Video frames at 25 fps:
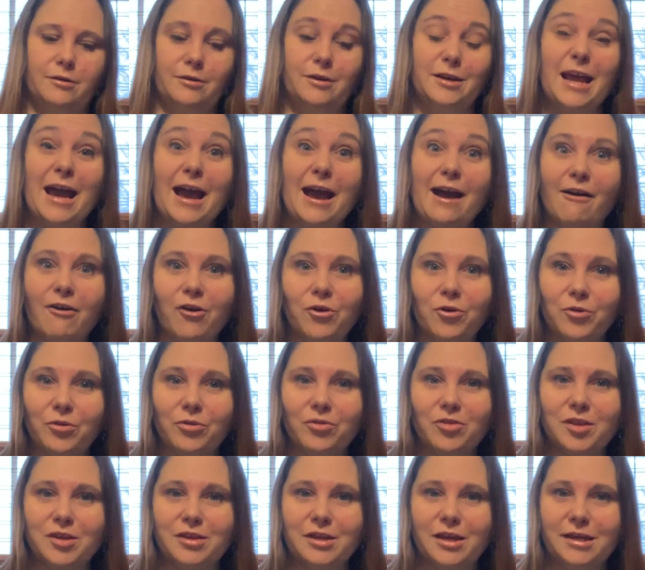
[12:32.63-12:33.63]
Now,
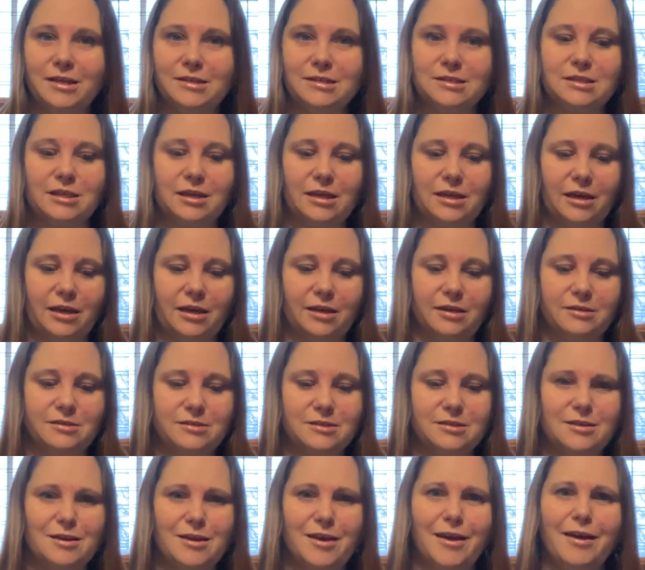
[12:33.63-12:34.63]
the nice thing
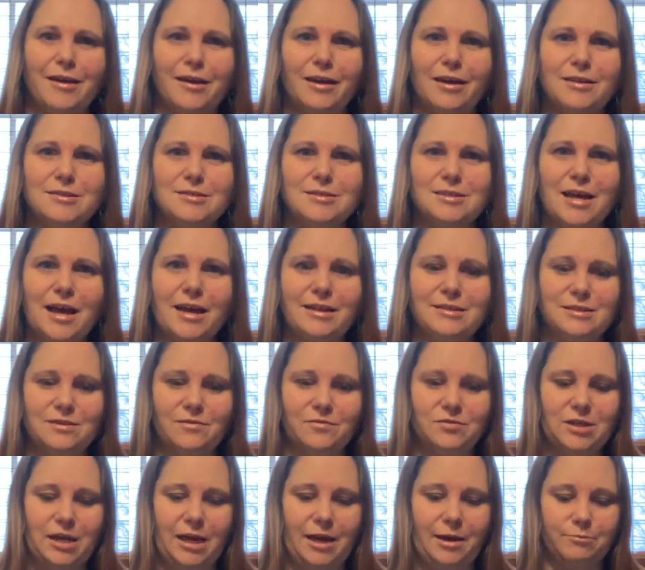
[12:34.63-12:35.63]
is lots
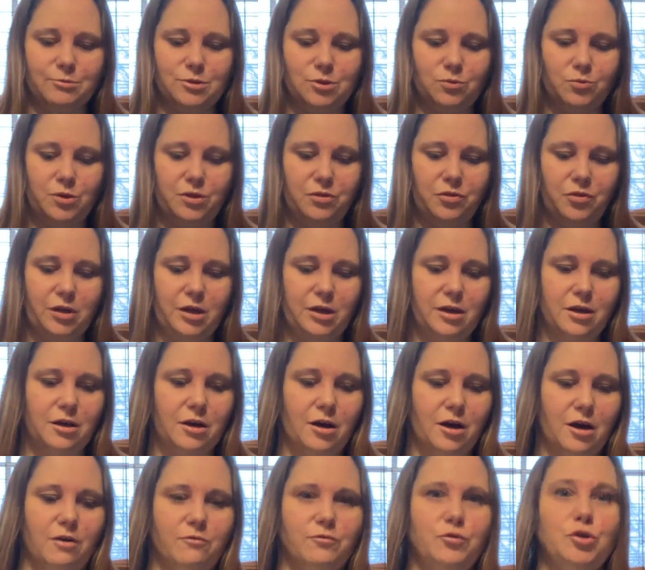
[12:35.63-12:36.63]
of times we think
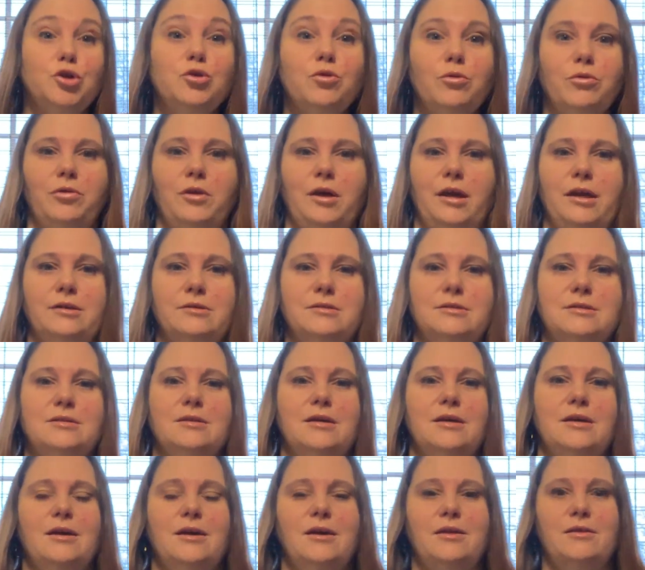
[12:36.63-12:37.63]
of new things
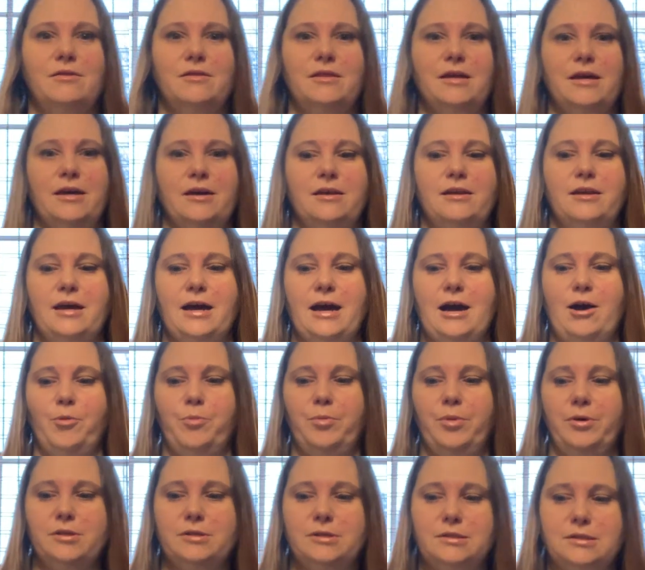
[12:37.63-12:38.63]
that
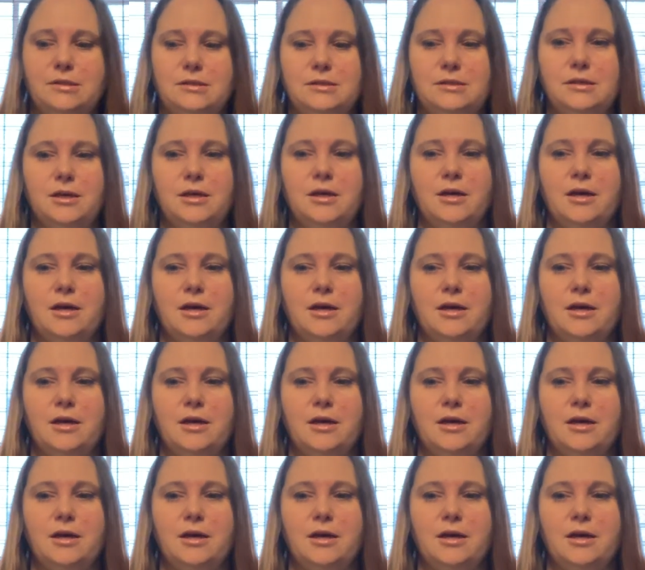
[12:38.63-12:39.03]
help us